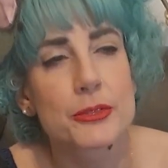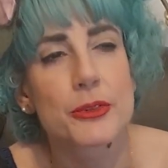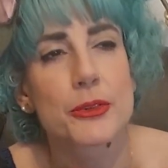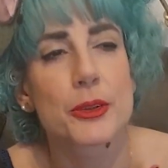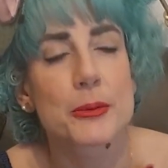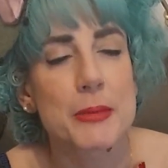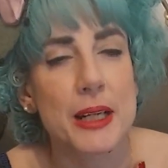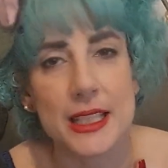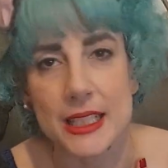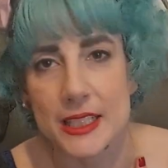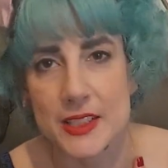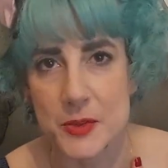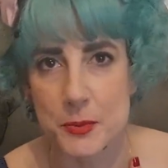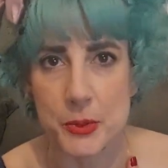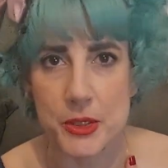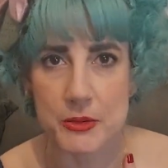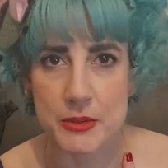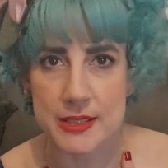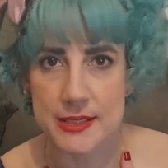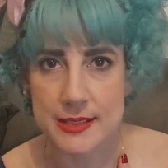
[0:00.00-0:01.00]
For my
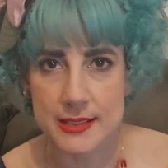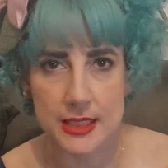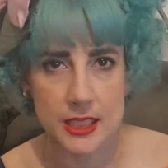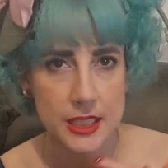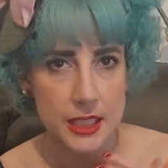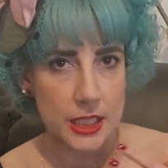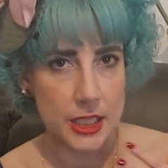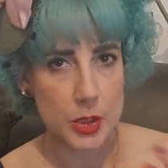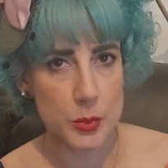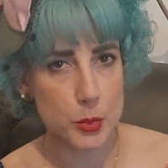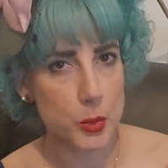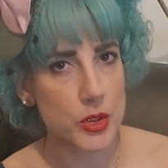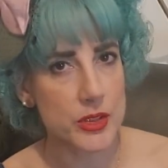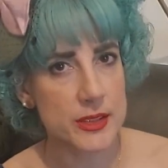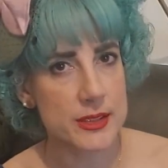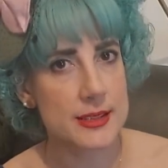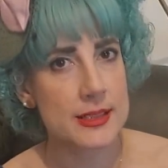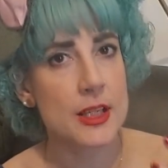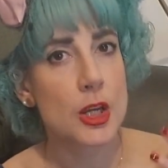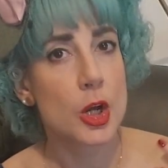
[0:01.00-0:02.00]
experience, it
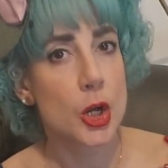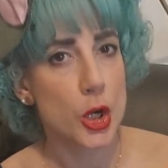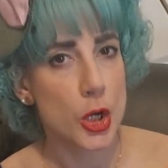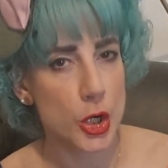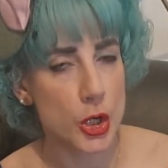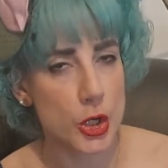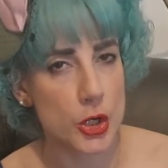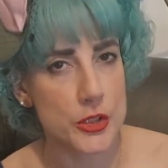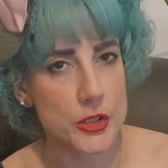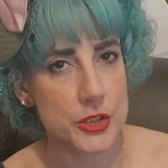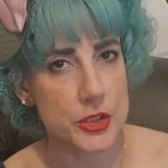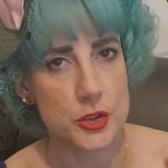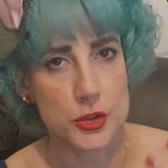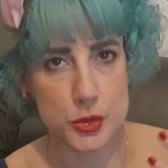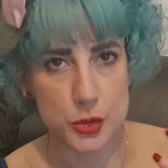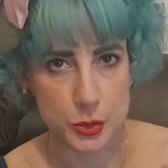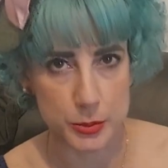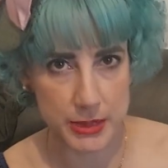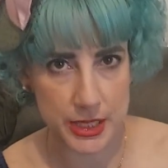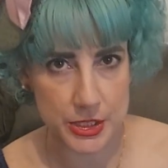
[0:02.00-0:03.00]
won't hurt
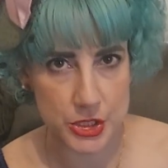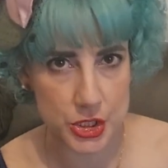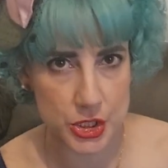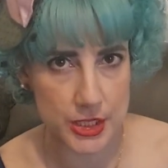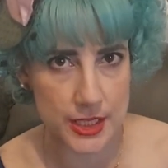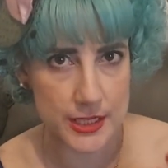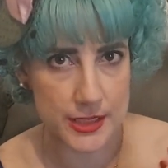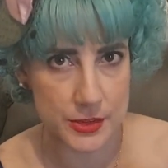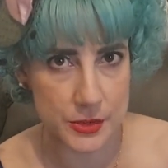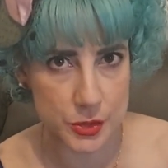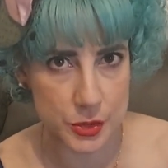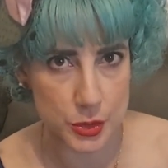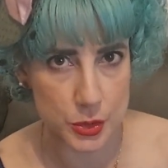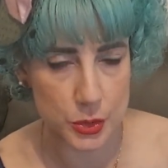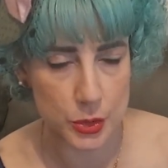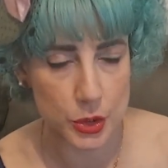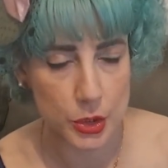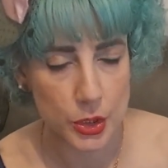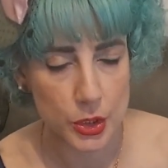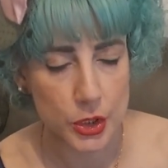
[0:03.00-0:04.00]
so much as
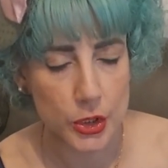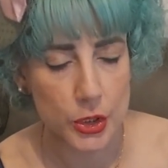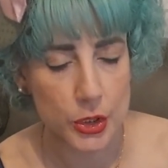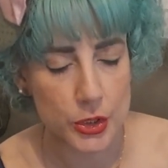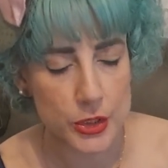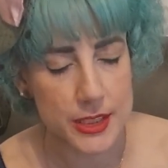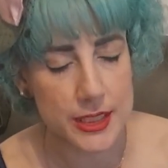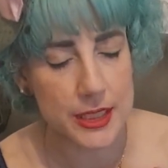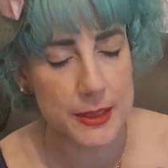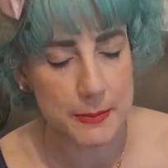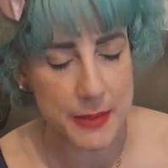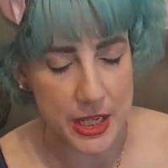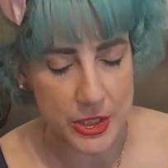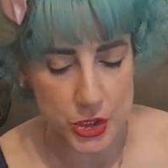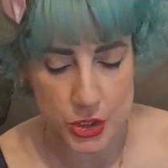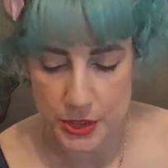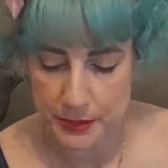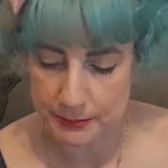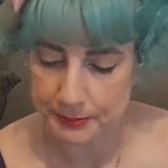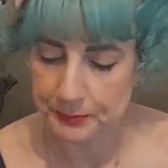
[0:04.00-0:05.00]
you could
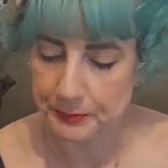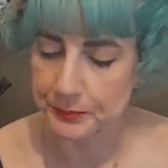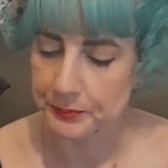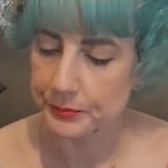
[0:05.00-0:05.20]
imagine.